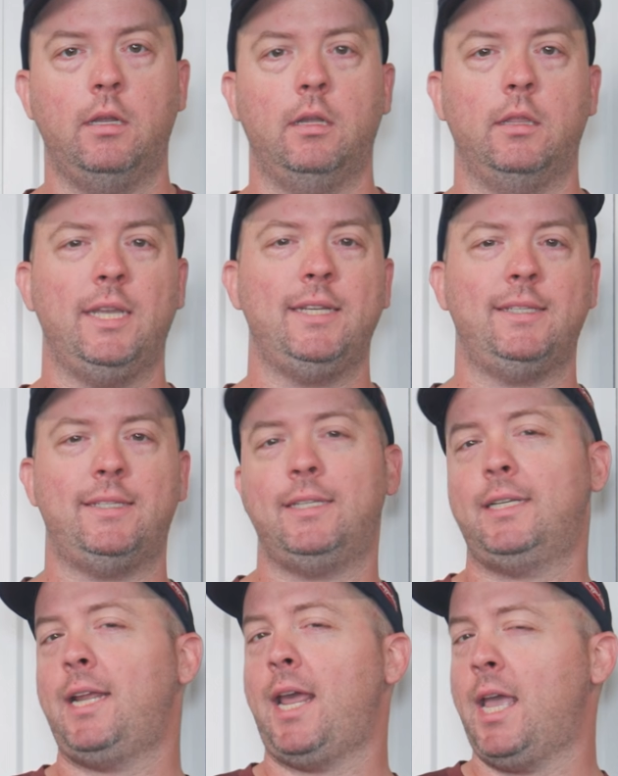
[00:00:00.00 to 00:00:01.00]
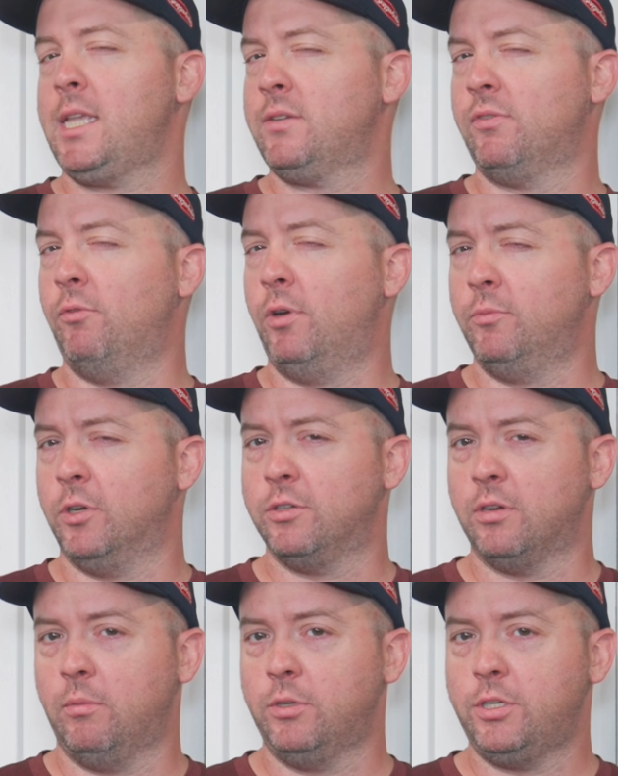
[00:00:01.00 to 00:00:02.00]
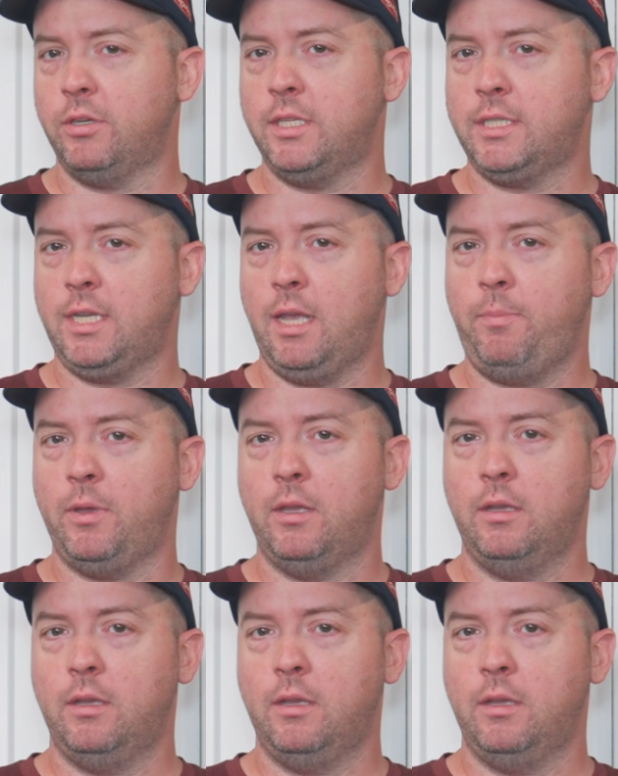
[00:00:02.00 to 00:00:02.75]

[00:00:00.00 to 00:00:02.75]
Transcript: They did ask for one more troubleshooting step,